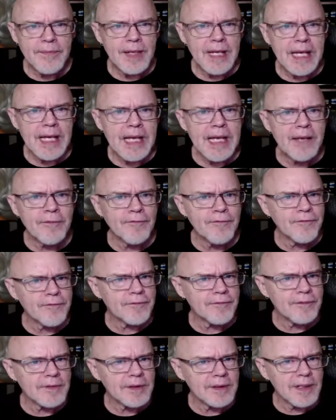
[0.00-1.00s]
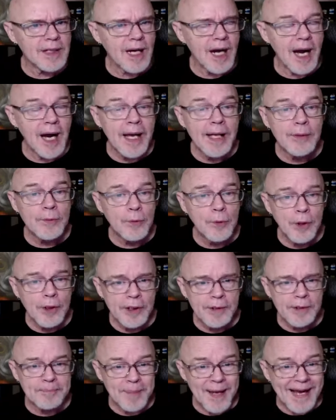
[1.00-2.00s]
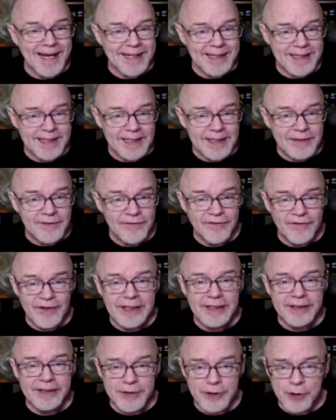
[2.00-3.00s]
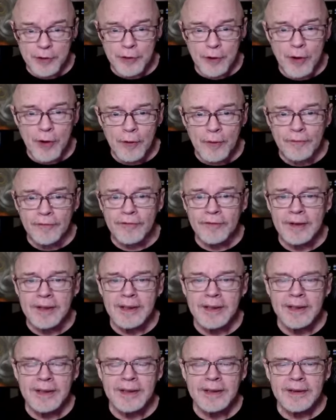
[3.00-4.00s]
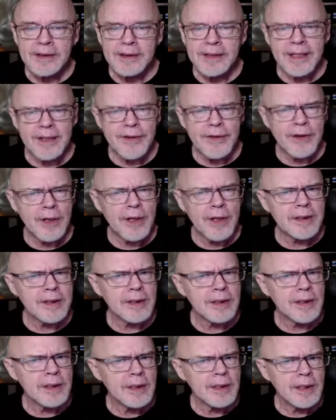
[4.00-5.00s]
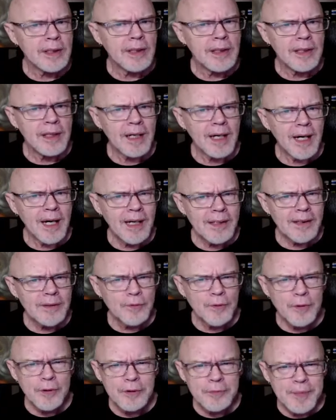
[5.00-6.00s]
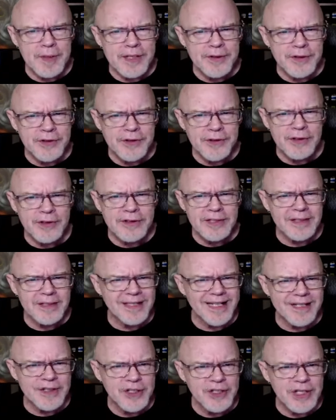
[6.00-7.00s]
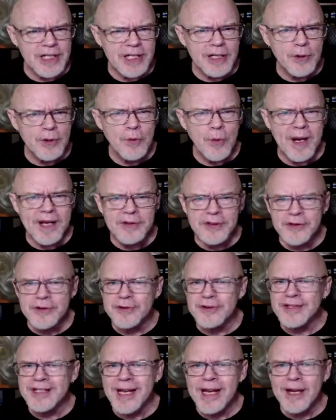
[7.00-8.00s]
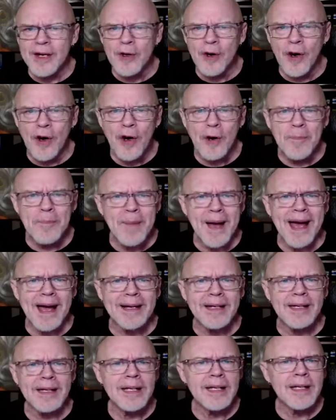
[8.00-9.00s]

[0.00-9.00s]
If I were back in Village Grove, he thought, I would be certain that she who waits to take all back